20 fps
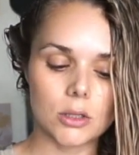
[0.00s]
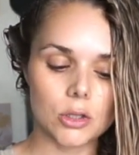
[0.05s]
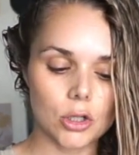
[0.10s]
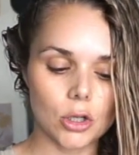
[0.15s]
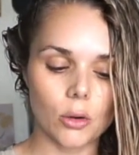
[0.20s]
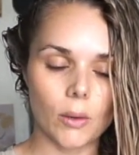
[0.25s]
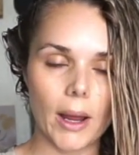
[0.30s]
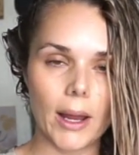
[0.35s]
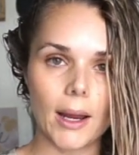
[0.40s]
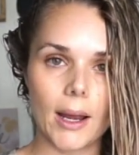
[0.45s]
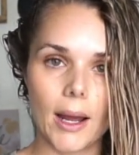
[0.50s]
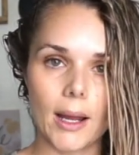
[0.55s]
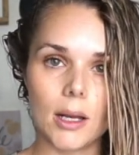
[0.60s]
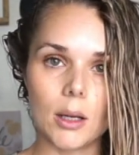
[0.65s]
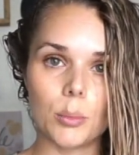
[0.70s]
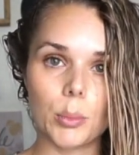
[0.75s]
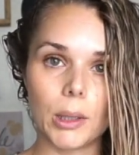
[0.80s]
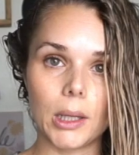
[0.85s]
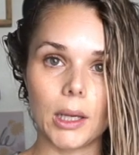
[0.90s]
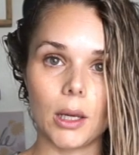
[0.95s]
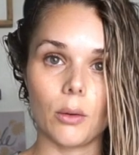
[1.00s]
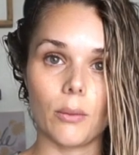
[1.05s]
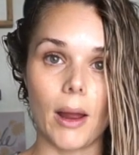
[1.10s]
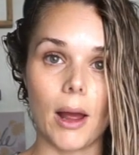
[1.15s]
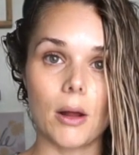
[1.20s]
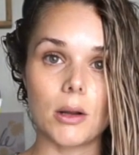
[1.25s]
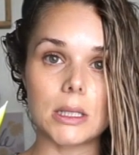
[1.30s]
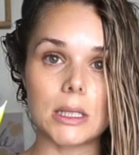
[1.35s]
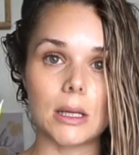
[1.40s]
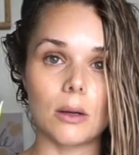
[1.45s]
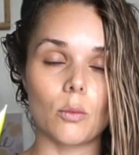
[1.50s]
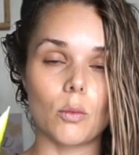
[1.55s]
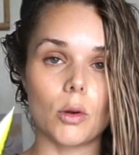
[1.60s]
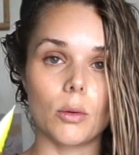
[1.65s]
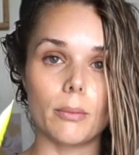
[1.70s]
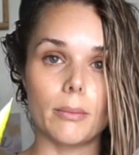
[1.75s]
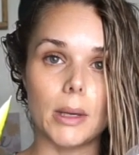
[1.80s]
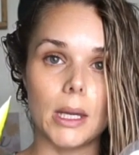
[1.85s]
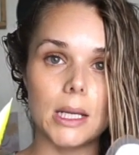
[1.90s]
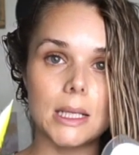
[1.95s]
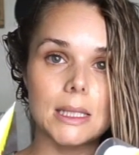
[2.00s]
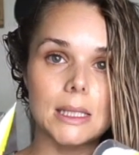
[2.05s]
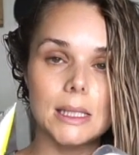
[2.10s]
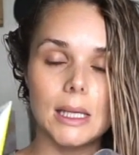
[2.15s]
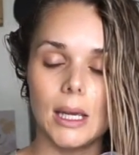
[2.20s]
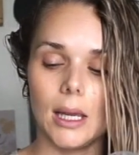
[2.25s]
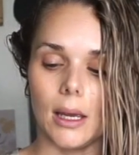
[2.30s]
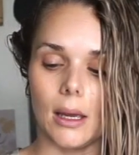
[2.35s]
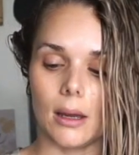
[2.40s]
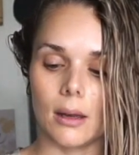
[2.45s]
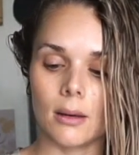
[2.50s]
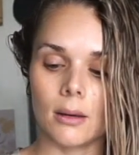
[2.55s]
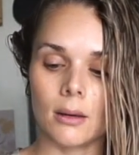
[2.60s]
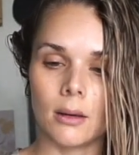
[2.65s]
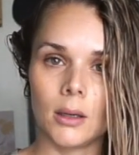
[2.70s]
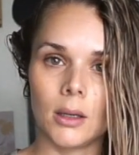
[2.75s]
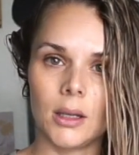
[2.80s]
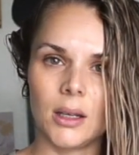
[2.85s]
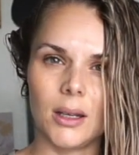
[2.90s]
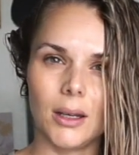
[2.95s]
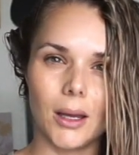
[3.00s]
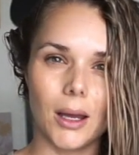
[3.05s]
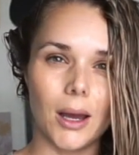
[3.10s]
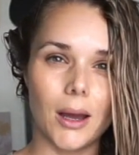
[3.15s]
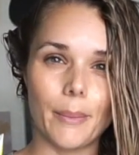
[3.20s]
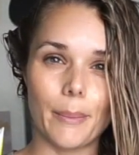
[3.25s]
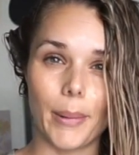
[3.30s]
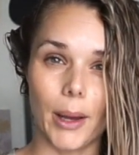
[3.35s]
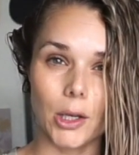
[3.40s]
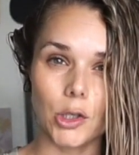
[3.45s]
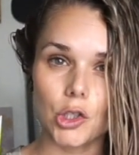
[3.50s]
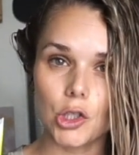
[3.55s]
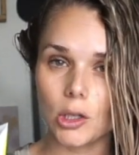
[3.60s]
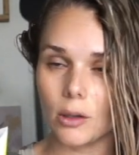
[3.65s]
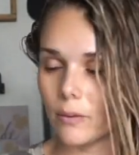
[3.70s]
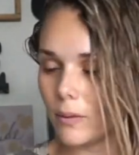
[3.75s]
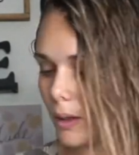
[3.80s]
So I kind of play around and will mix in a bunch of